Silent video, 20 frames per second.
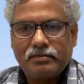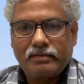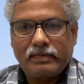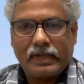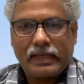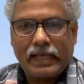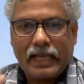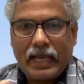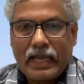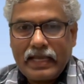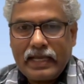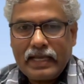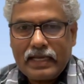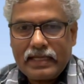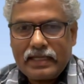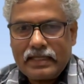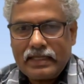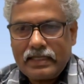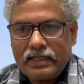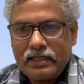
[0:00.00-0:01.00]

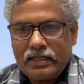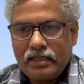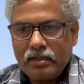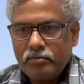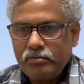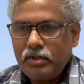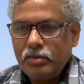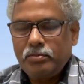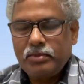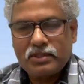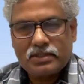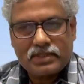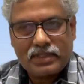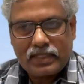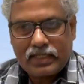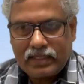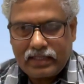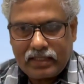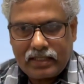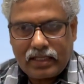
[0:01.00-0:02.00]
AI, people
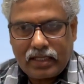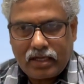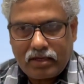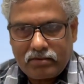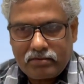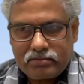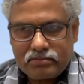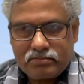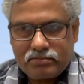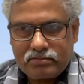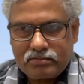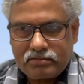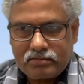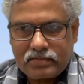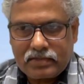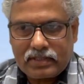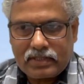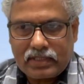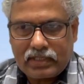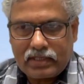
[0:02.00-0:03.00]
say now
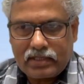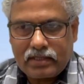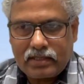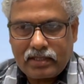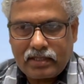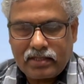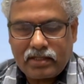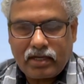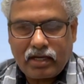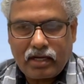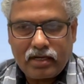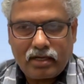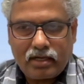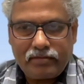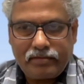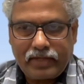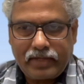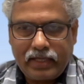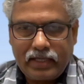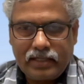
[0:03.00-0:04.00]
the talk of
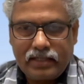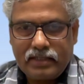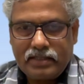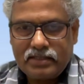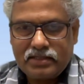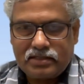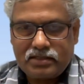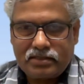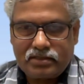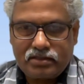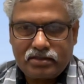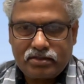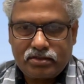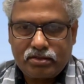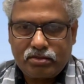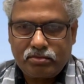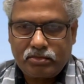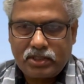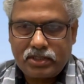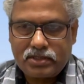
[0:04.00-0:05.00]
AI is so
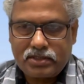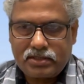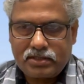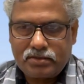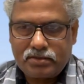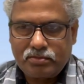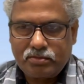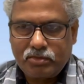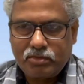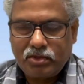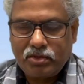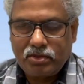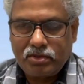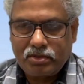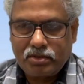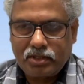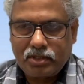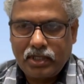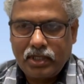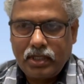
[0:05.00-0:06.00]
much more,
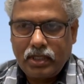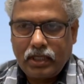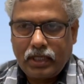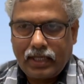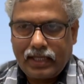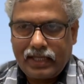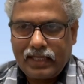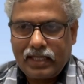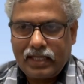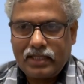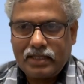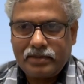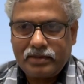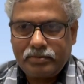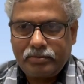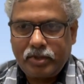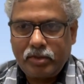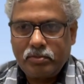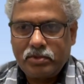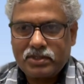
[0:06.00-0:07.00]
and then
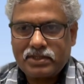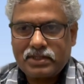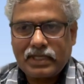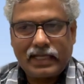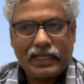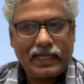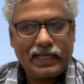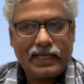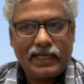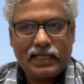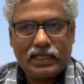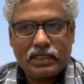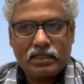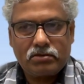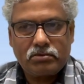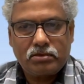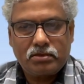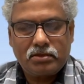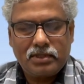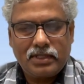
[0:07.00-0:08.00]
people say AI could
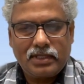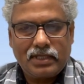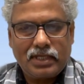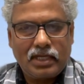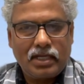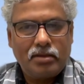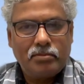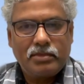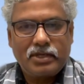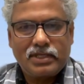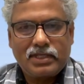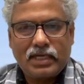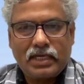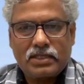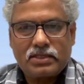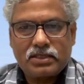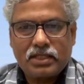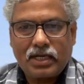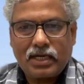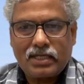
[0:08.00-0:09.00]
do it, but
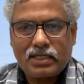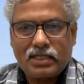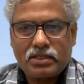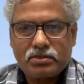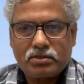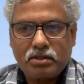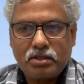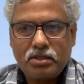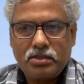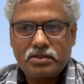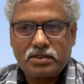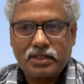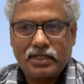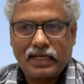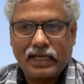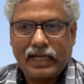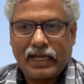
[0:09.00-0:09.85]
that's not a solution.